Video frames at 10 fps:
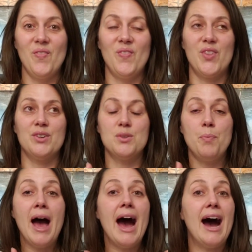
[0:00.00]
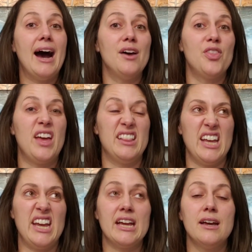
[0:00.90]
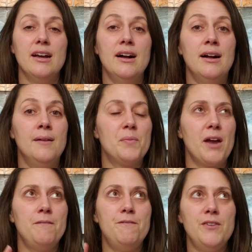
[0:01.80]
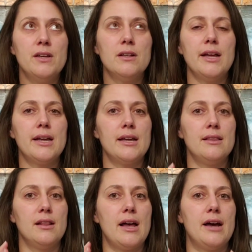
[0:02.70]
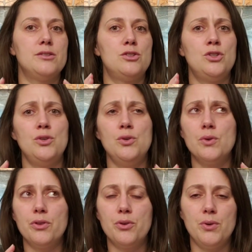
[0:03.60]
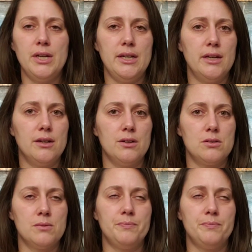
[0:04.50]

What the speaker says: There's a path. And like, I feel like in the last 2 or 3 years,